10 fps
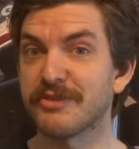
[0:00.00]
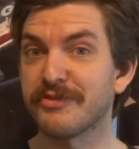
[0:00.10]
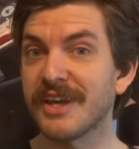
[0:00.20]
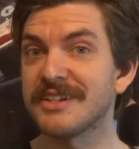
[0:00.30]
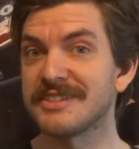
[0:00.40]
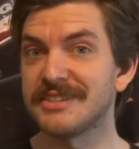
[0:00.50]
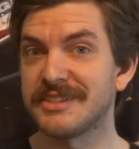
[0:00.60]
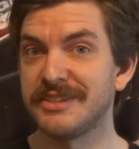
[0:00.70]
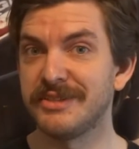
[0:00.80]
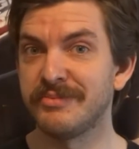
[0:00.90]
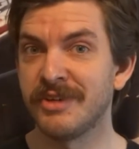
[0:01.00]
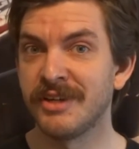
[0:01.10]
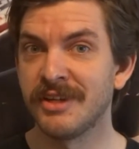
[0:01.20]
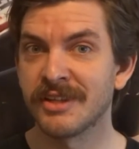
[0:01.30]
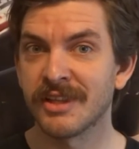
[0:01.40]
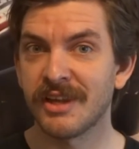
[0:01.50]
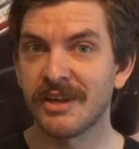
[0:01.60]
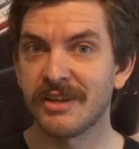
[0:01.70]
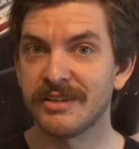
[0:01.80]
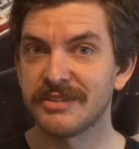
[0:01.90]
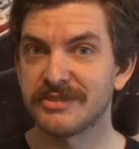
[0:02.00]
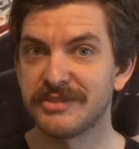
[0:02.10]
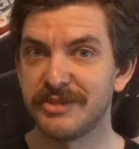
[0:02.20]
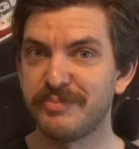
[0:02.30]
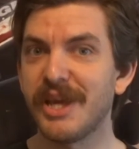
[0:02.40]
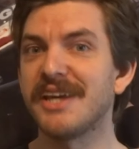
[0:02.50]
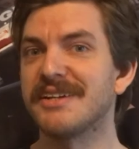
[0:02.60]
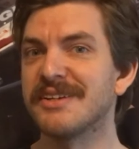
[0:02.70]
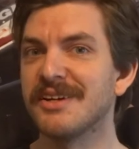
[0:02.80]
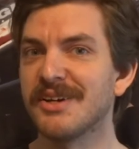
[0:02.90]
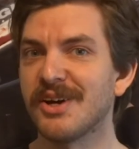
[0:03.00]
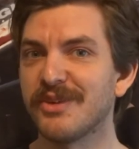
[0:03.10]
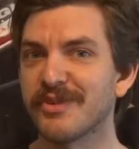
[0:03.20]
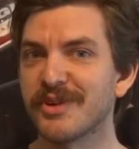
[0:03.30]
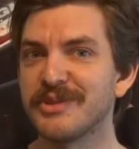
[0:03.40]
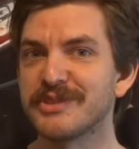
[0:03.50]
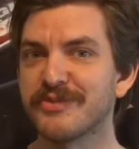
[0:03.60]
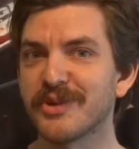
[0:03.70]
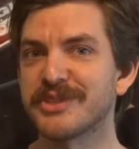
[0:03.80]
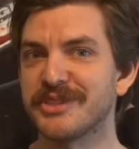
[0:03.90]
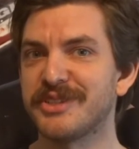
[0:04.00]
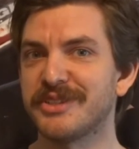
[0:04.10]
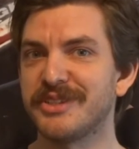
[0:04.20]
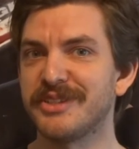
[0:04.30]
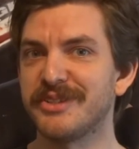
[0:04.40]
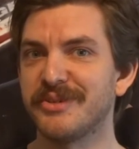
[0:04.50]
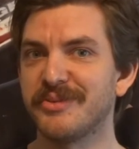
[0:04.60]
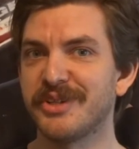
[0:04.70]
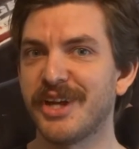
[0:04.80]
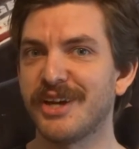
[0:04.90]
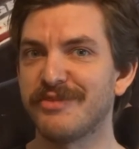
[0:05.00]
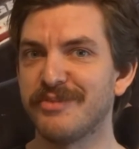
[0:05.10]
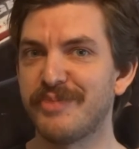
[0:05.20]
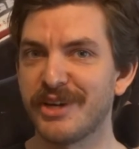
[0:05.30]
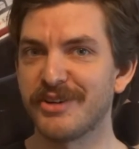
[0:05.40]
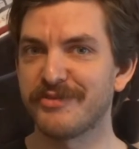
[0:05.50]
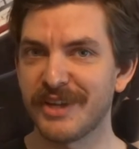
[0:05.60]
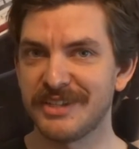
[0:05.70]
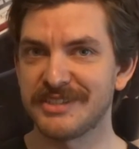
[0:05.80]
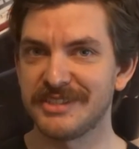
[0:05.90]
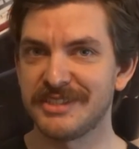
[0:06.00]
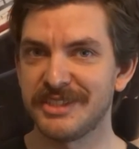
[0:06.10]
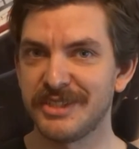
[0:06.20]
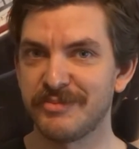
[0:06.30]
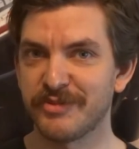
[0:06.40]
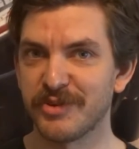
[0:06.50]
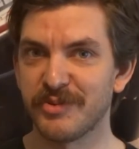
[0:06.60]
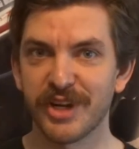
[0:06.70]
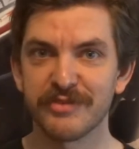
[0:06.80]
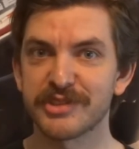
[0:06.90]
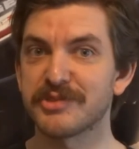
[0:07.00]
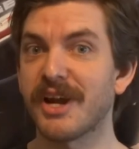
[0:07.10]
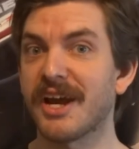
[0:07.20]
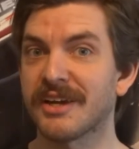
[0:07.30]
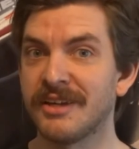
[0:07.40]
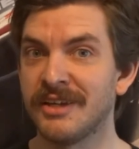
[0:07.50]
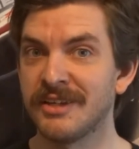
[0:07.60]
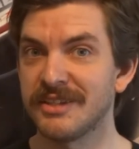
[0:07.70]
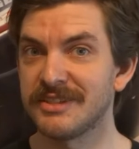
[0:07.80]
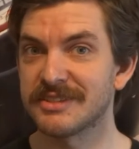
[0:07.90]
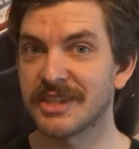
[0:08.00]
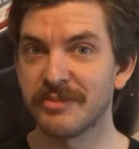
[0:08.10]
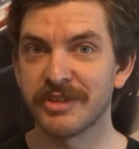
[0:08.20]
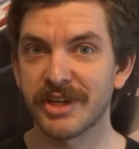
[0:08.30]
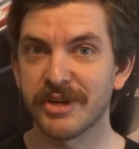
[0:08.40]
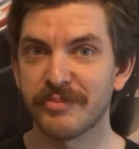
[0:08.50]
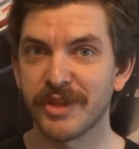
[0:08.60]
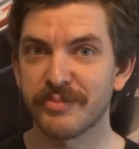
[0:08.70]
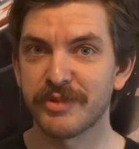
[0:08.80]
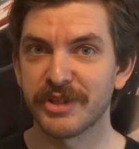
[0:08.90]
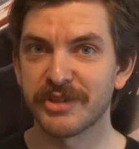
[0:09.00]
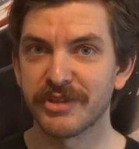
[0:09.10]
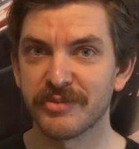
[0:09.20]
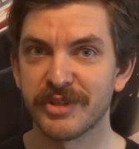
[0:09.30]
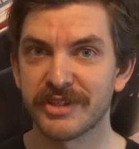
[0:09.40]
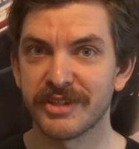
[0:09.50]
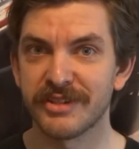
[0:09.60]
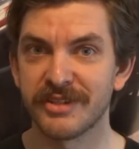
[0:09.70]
fantasy team and debate over whose fortune cookie would have the better fantasy team for whatever track is coming up that particular weekend.